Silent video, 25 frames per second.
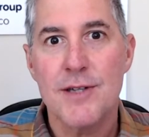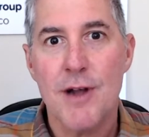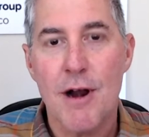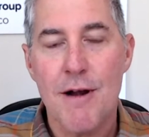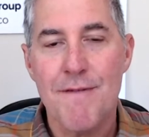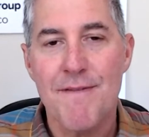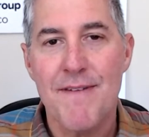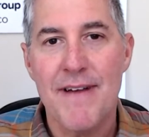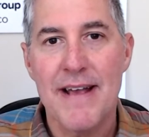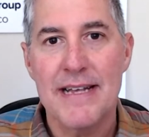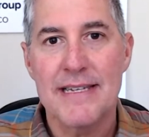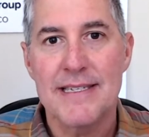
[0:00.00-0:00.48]
are
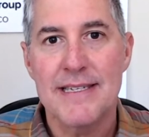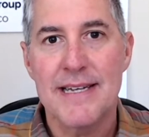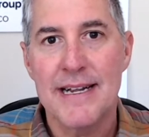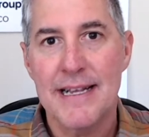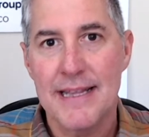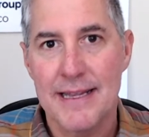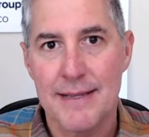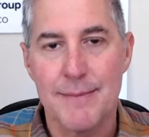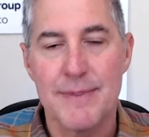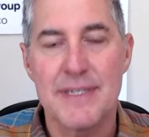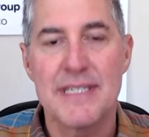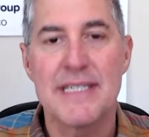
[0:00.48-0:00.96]

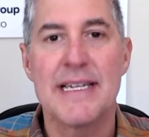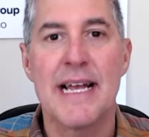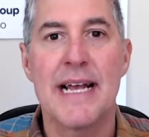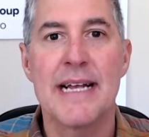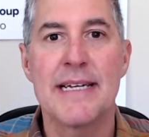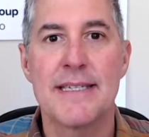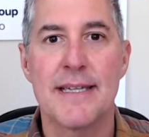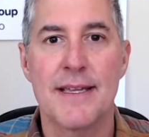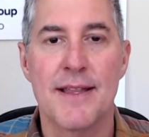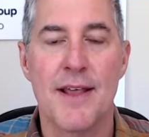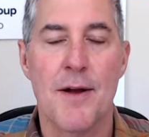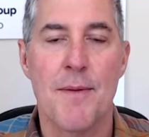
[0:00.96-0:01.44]
facing, the
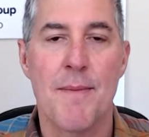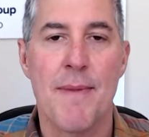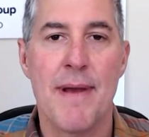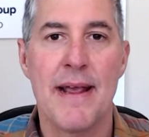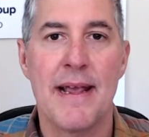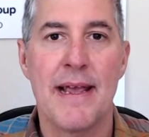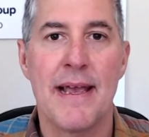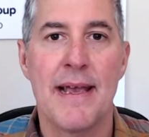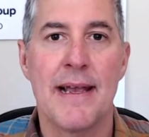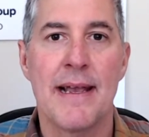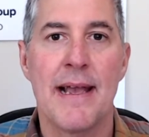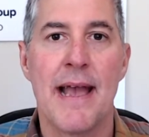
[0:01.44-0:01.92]
mistakes that they're
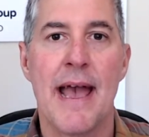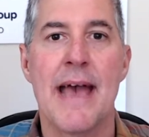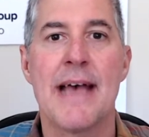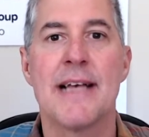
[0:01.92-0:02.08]
making,